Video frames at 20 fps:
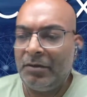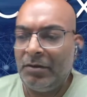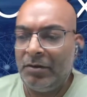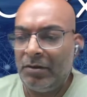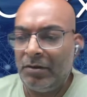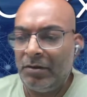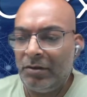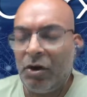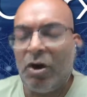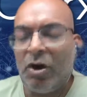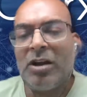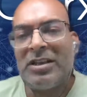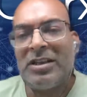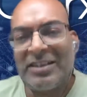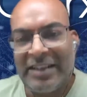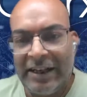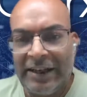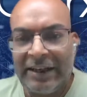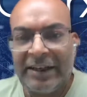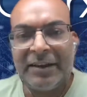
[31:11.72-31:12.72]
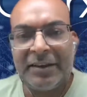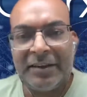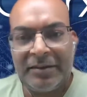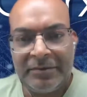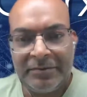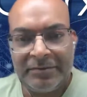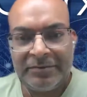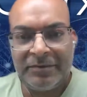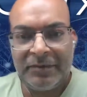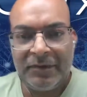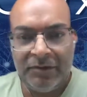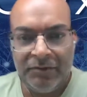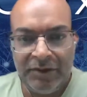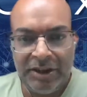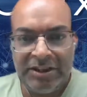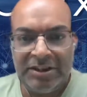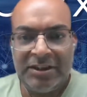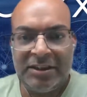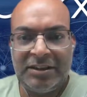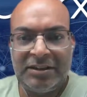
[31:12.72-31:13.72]
call center, which
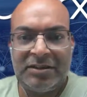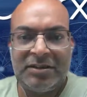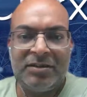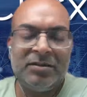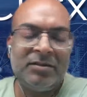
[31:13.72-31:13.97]
is